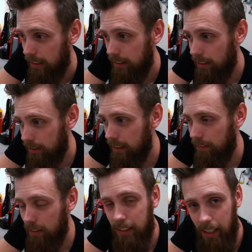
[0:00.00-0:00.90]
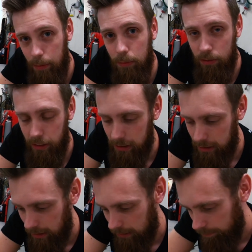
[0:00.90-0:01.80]
not had the time to fix
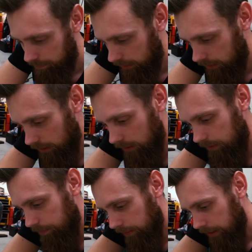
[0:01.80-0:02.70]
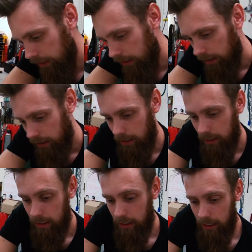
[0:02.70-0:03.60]
yet. So,
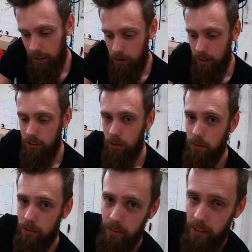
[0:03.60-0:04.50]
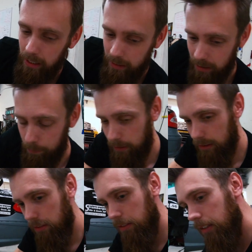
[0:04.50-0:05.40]
and as I told you in the last
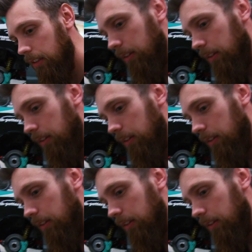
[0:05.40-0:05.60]
episode,